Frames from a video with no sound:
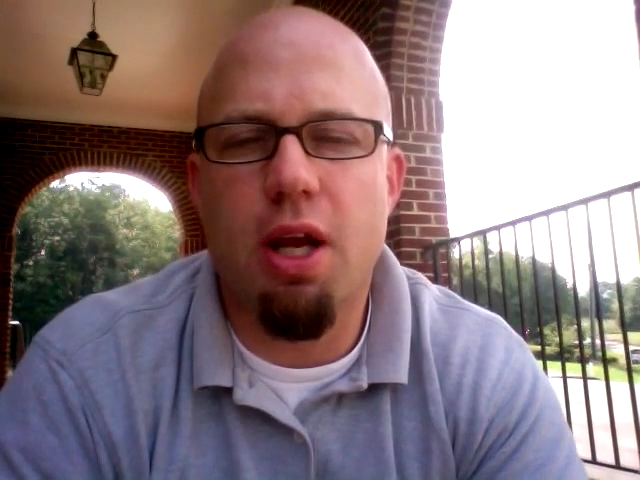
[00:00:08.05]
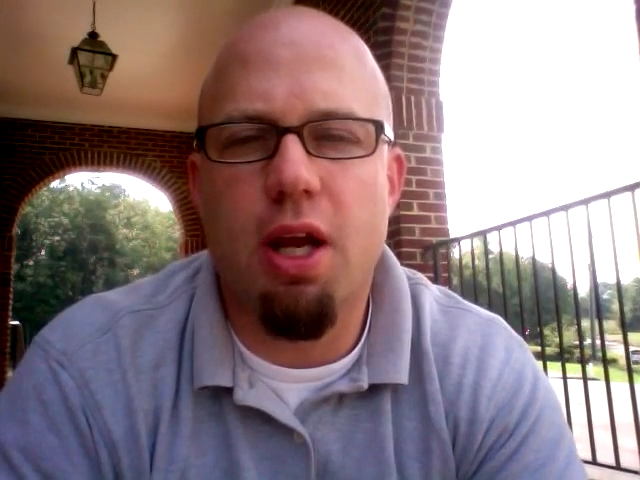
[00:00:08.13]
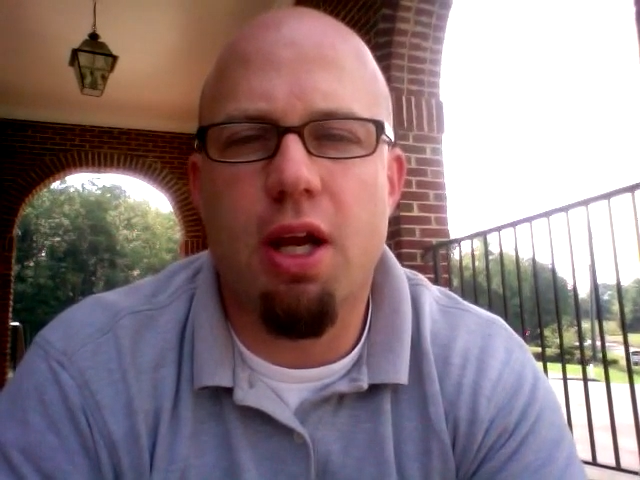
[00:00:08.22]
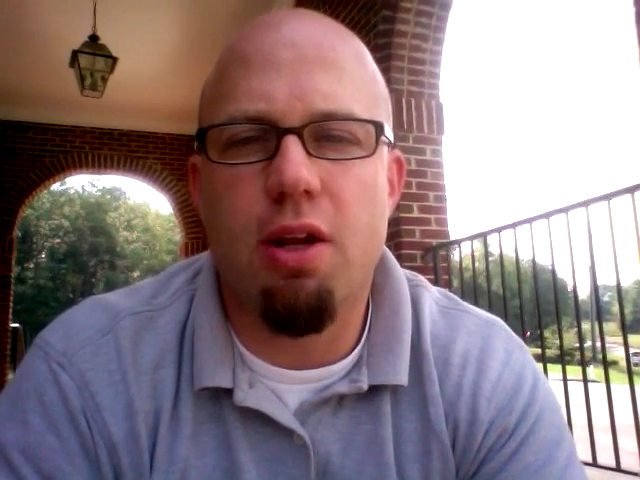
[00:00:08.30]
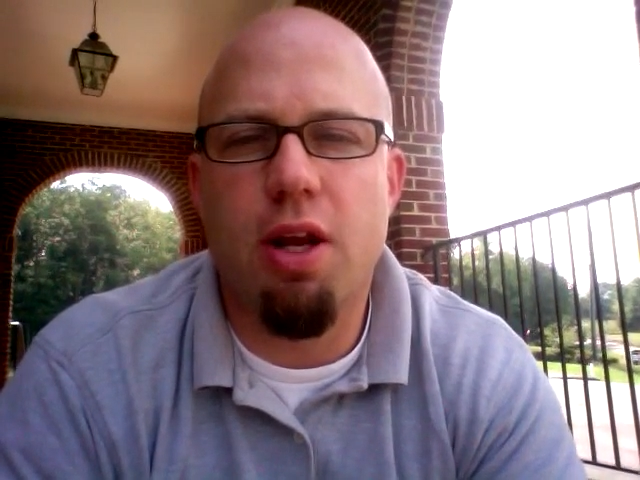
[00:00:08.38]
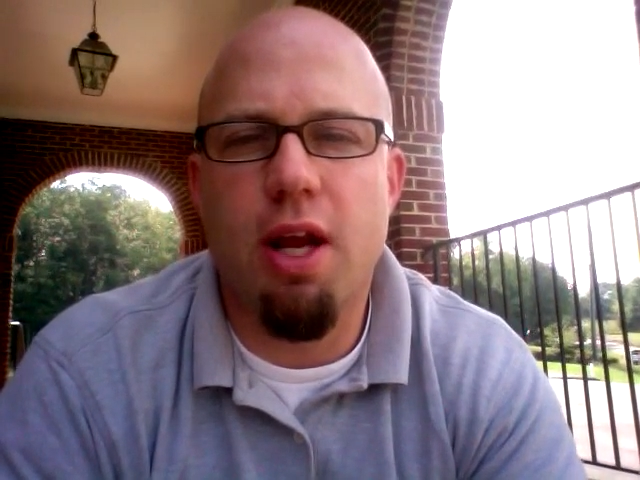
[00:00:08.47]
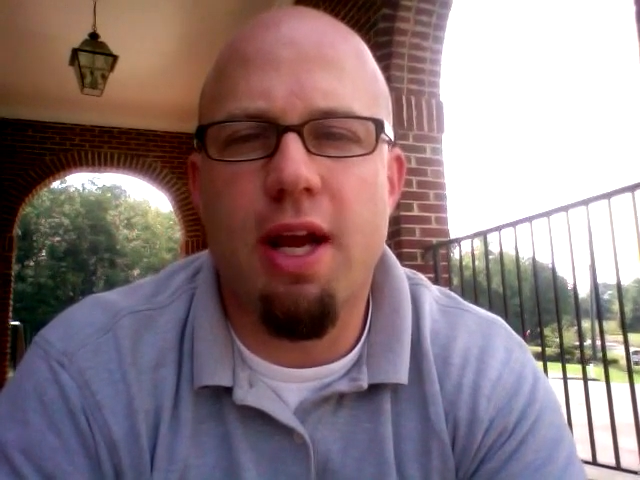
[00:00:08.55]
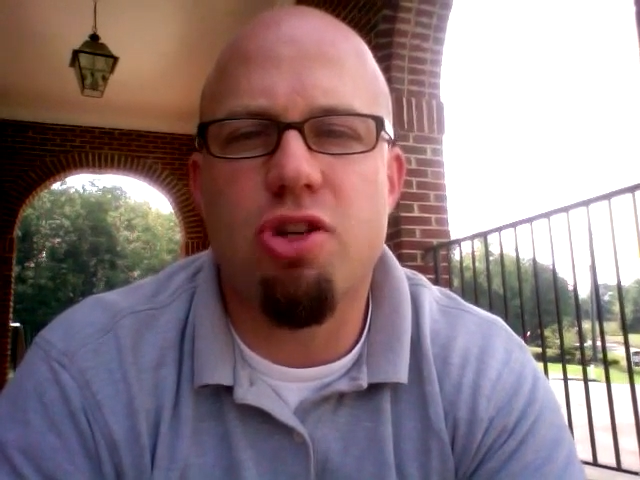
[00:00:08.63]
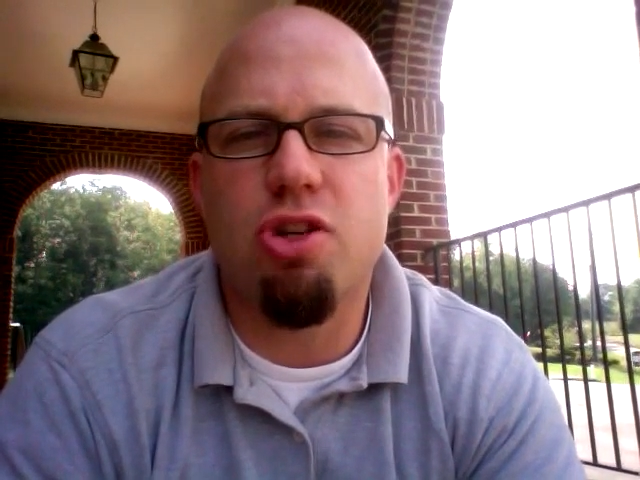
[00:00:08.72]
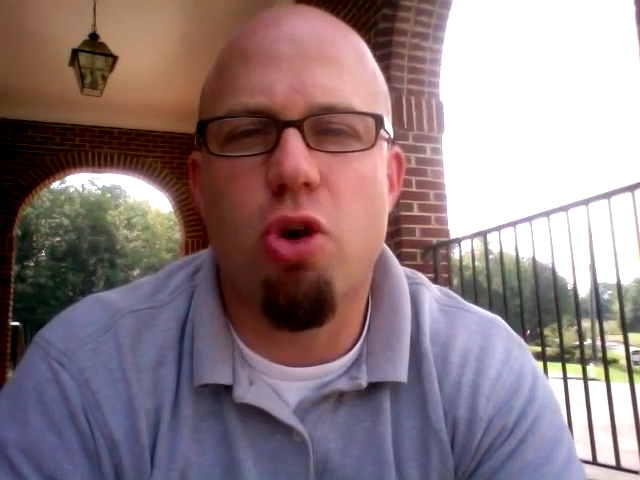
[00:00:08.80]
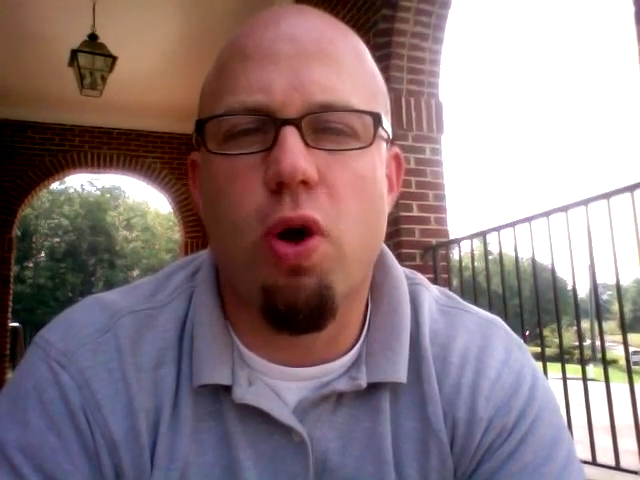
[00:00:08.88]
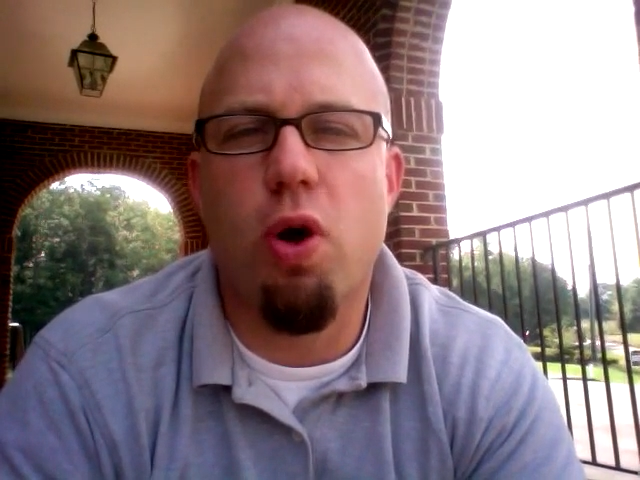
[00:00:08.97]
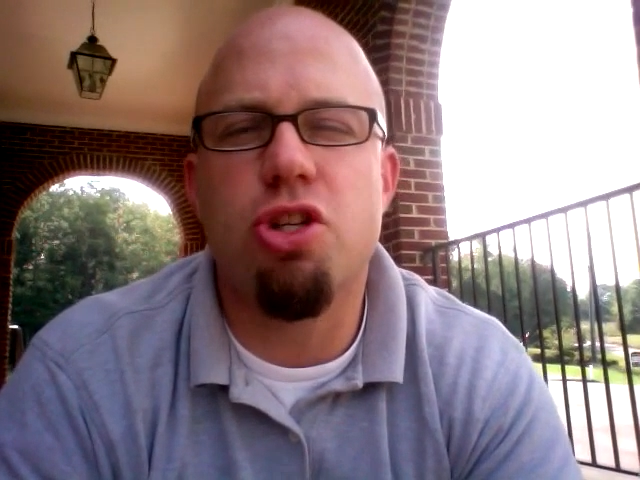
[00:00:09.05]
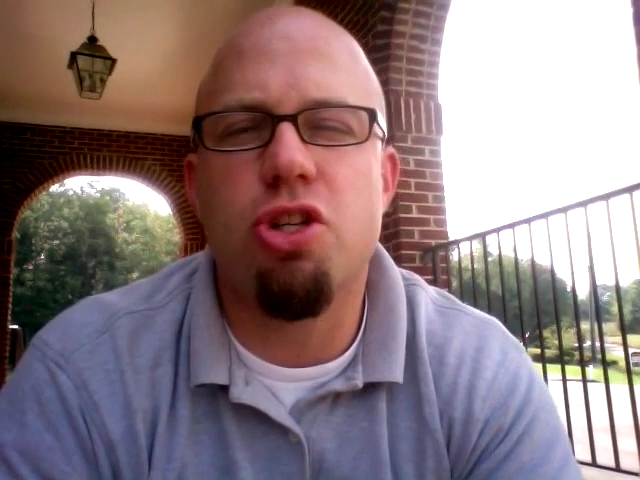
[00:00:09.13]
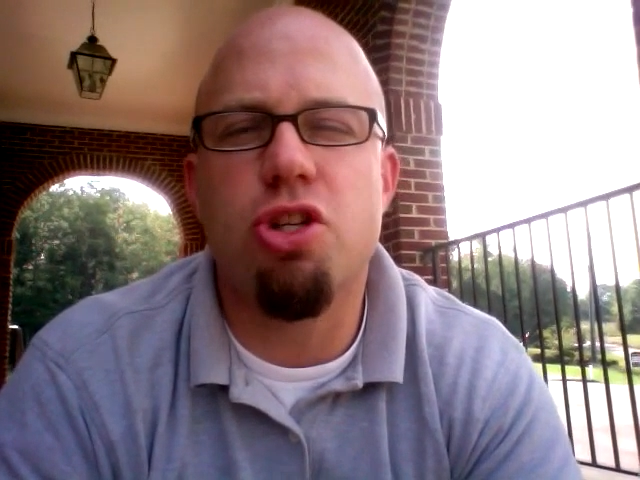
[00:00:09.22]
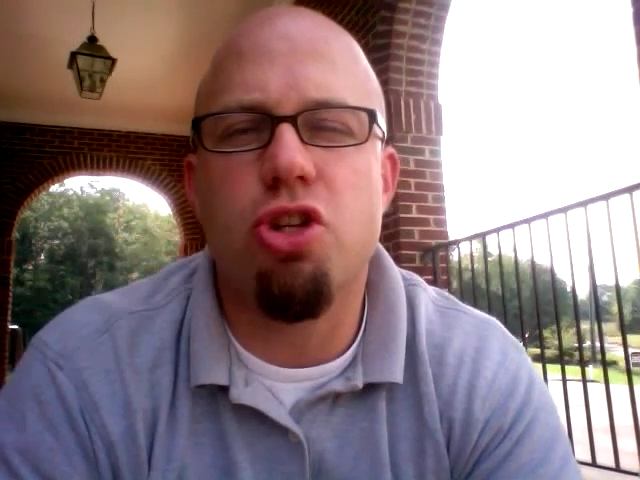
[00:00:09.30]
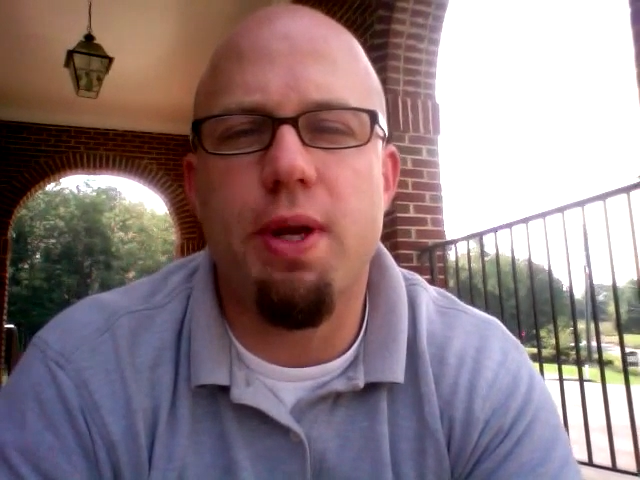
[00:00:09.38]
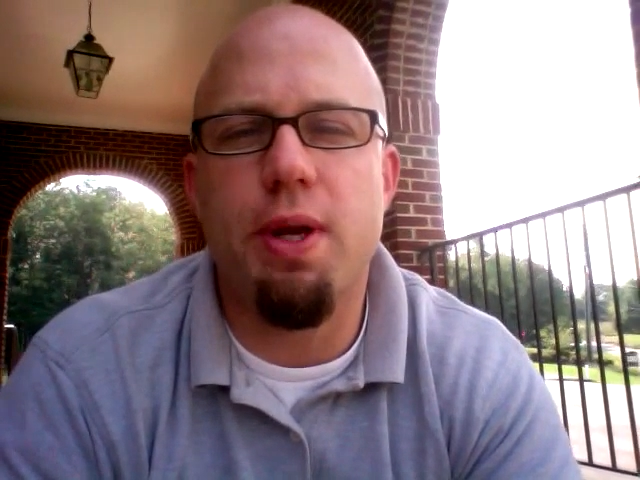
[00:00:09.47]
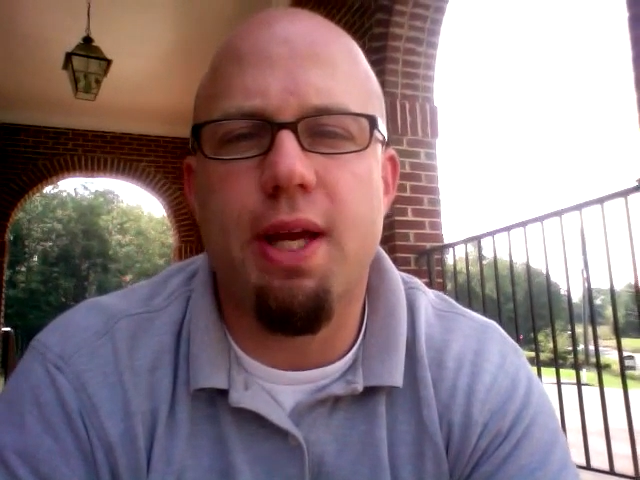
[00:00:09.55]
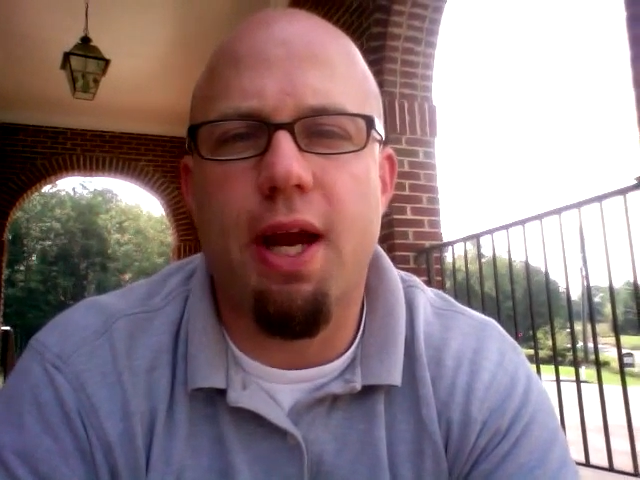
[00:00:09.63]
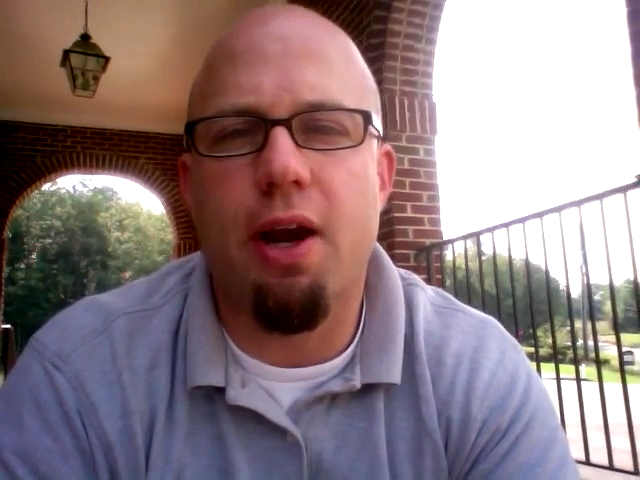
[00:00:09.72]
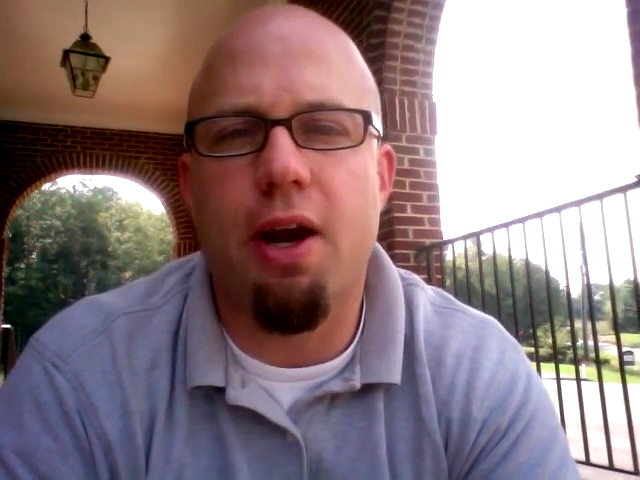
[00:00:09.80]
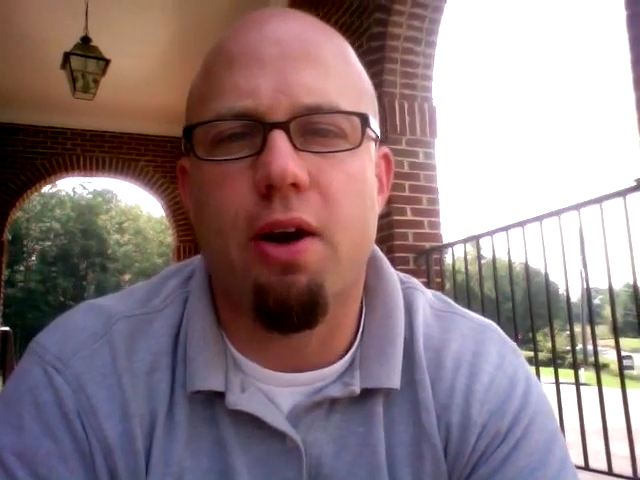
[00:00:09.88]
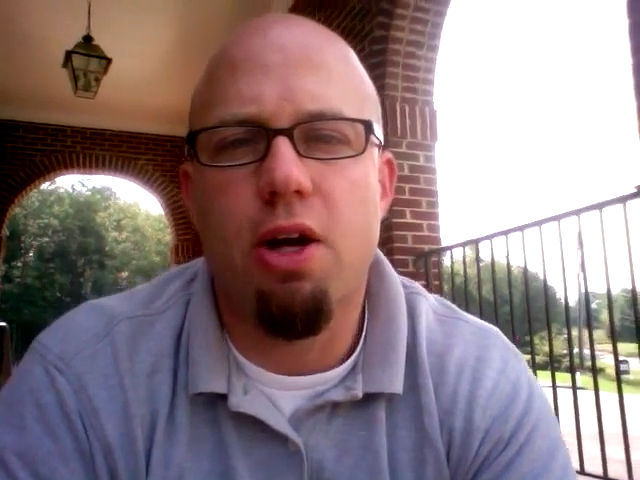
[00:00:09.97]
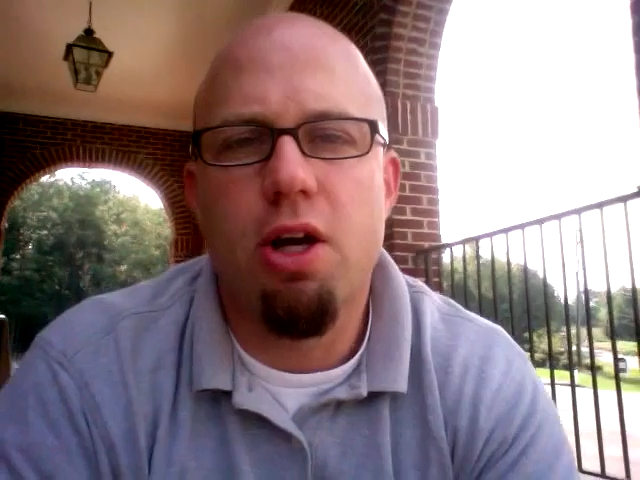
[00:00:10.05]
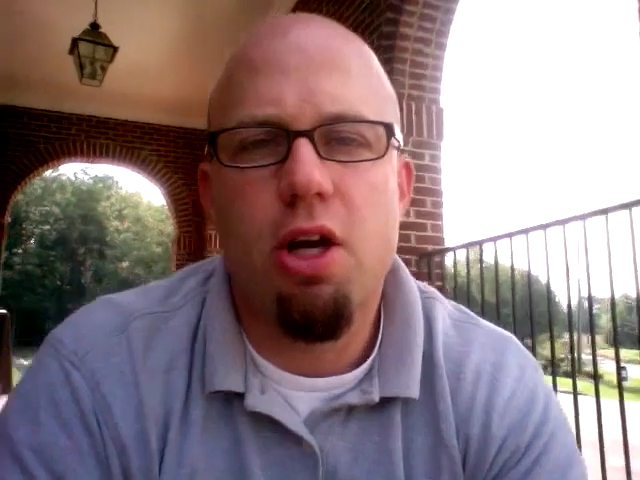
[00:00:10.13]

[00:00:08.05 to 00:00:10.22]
and ask the question, do we care?